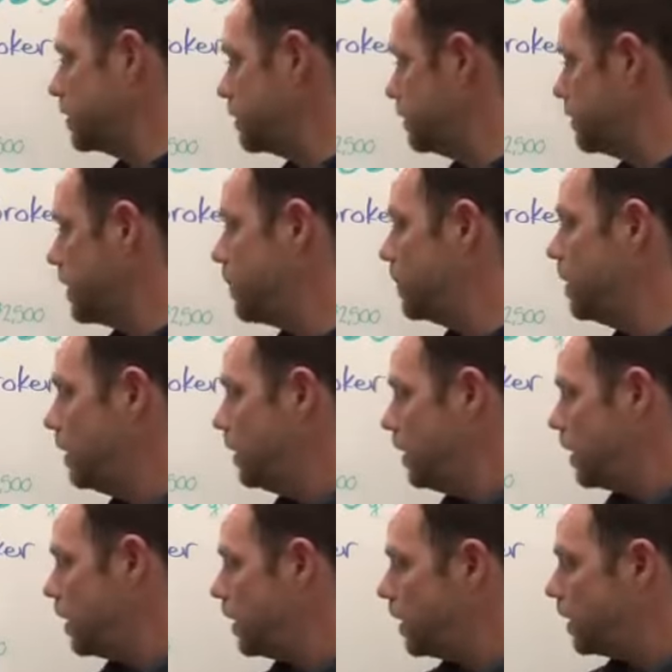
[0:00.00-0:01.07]
of them,
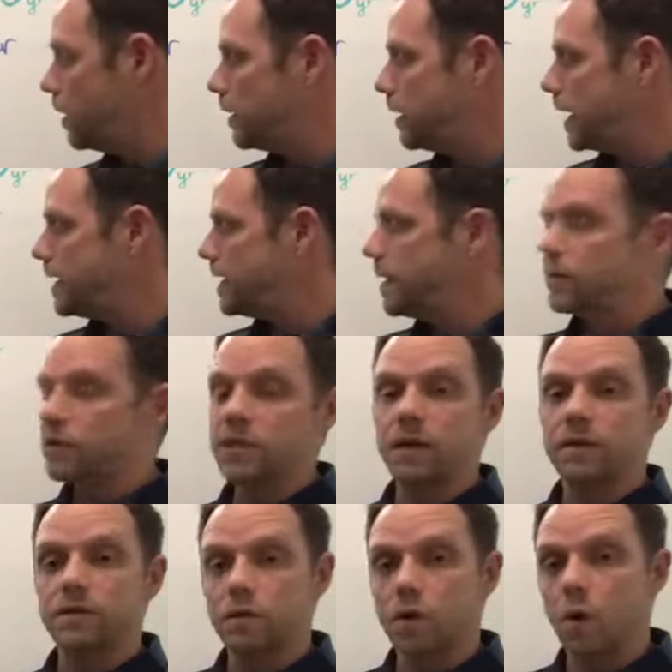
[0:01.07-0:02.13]

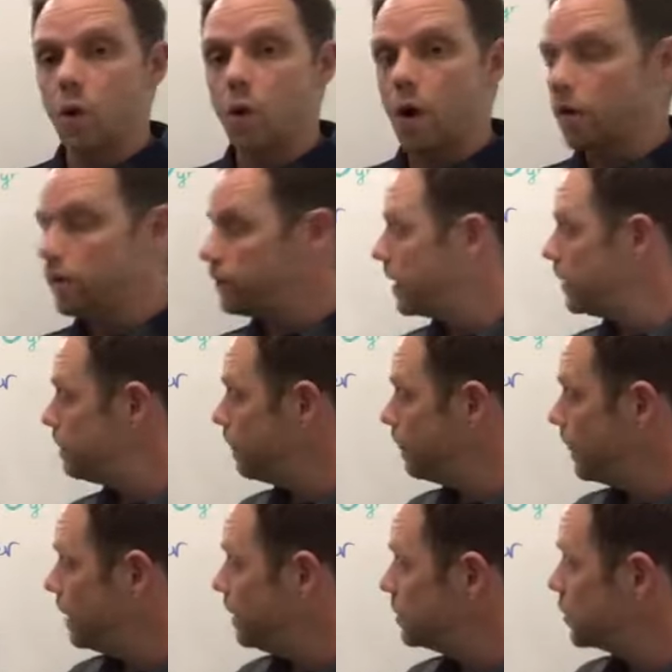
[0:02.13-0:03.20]
98% of them don't qualify.
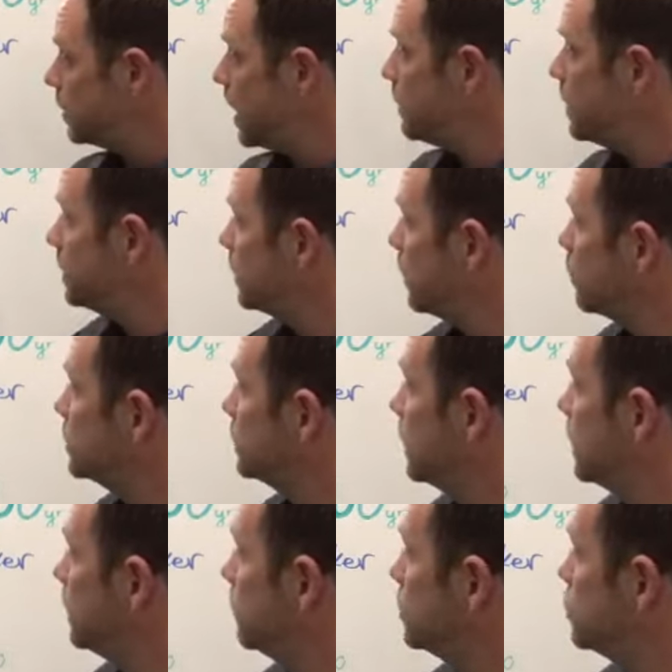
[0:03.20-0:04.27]
So that means that we're
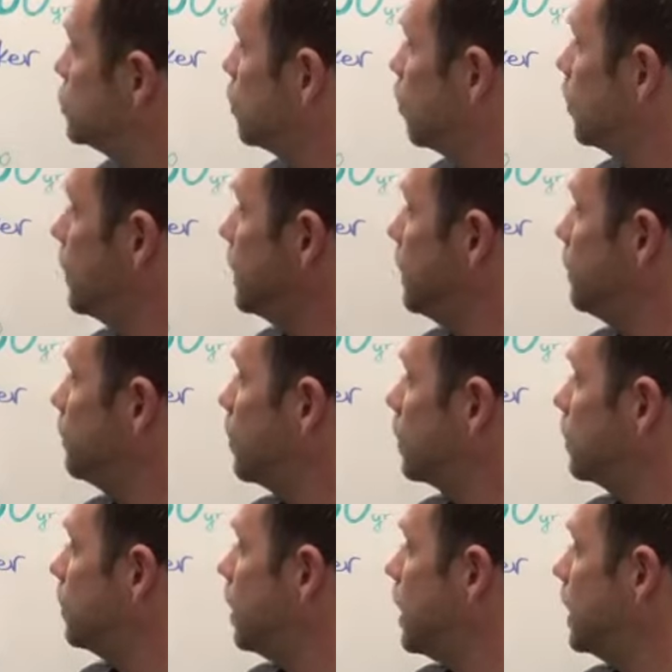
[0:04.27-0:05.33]
sending the majority of
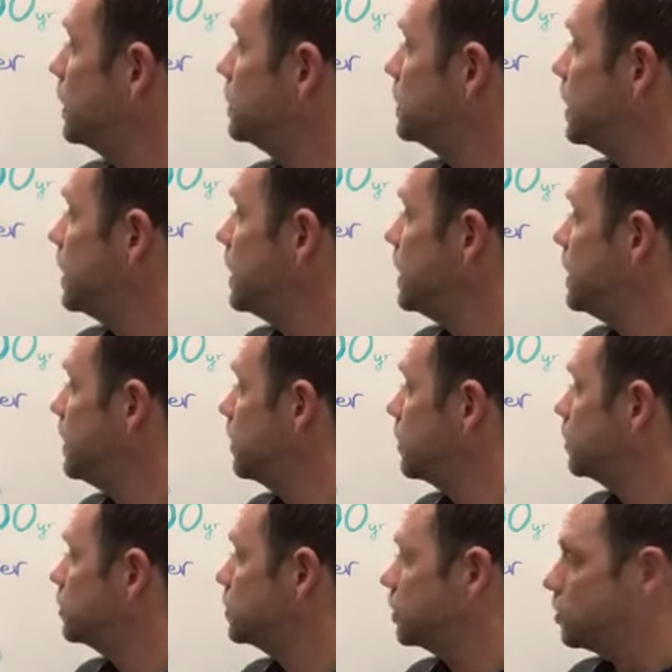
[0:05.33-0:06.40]
our clients
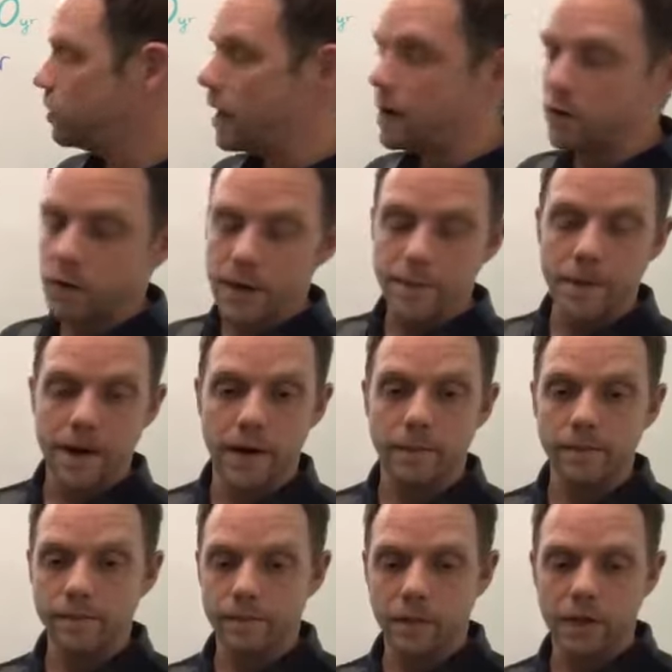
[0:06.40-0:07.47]
here to credit
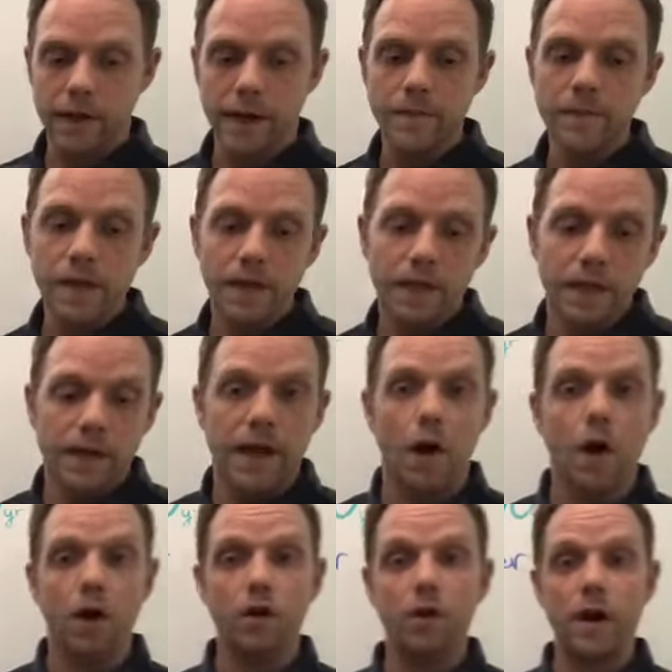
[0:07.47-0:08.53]
repair, okay?
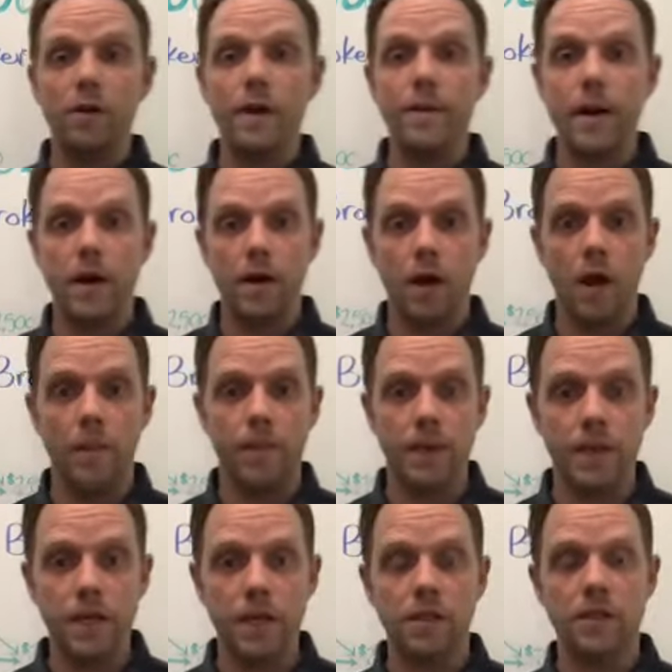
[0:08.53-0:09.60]
Now, our credit repair
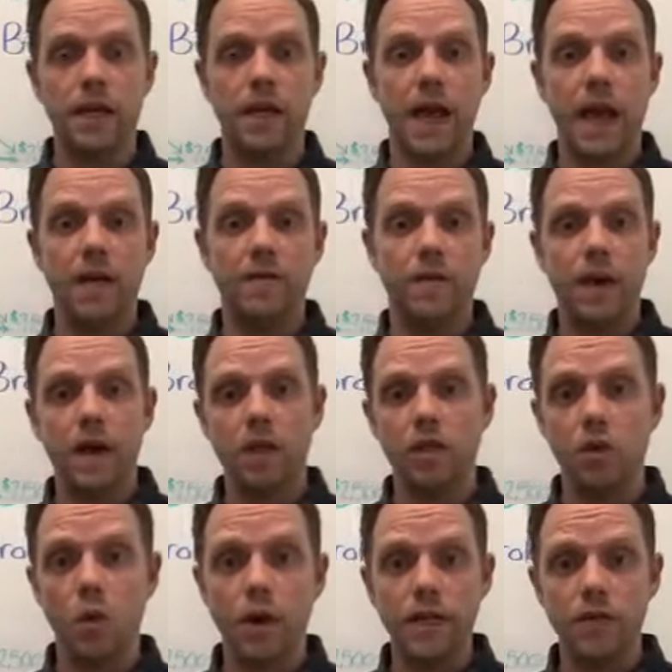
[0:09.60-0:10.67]
company is going to have about
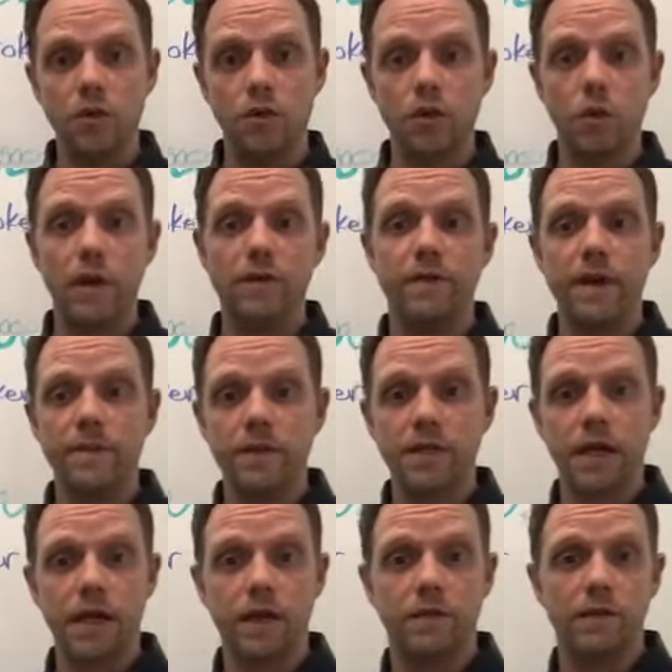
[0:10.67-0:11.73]
a 20 to a
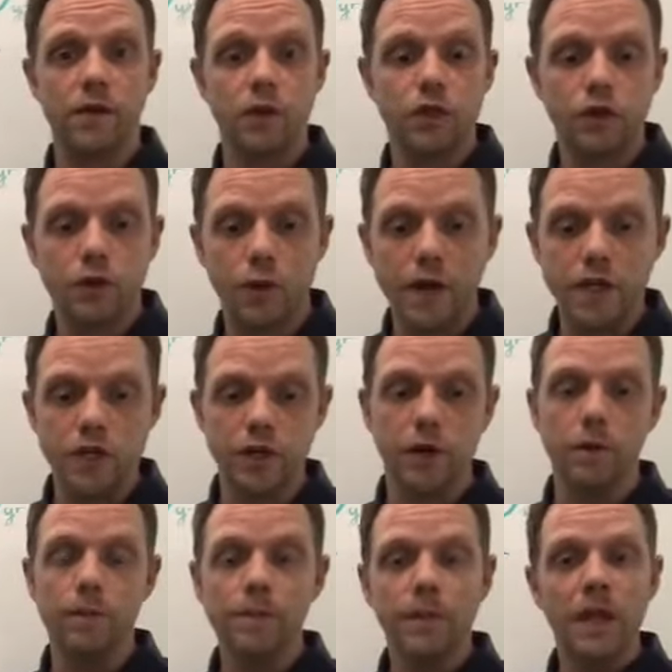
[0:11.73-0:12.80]
25% conversion
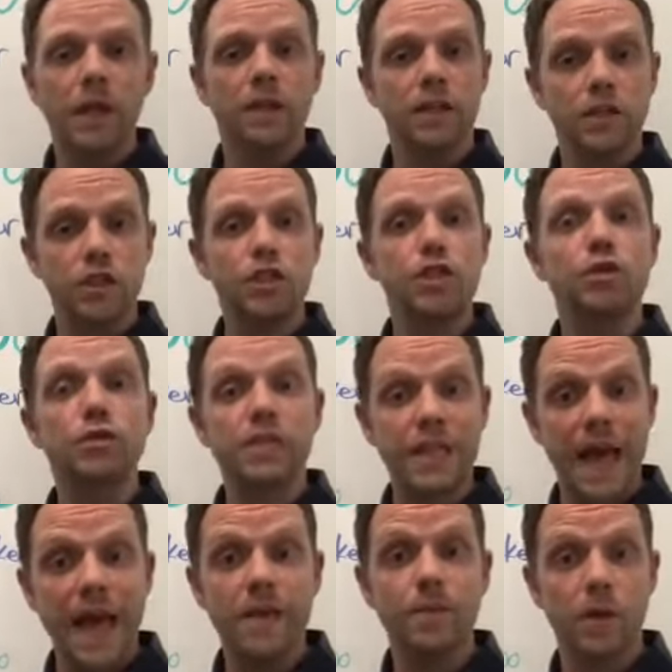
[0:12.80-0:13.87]
ratio. Let's just use
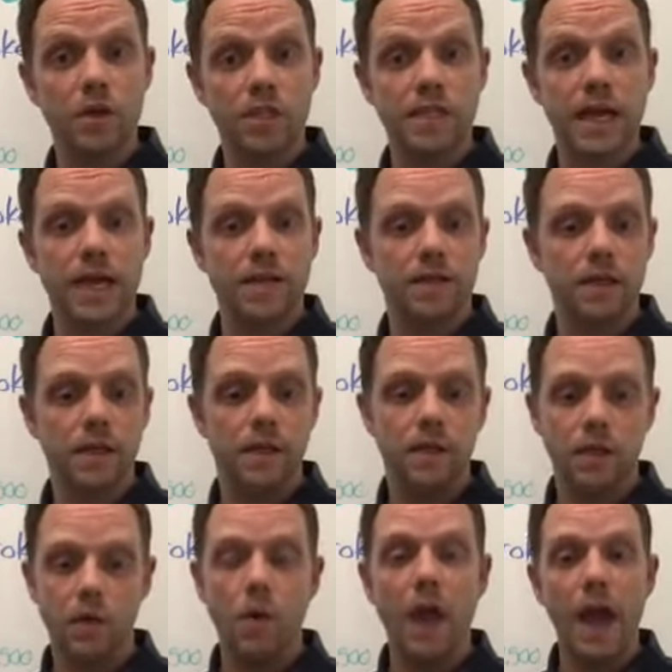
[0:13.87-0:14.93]
10%
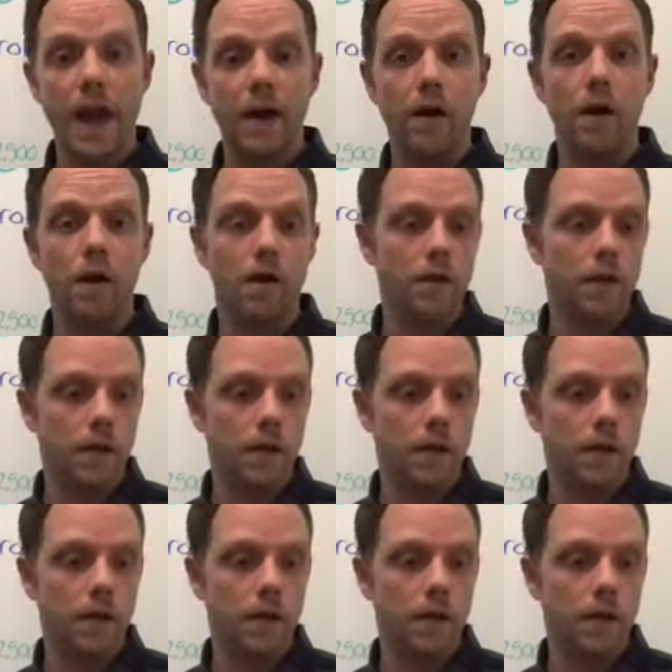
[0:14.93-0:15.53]
to err on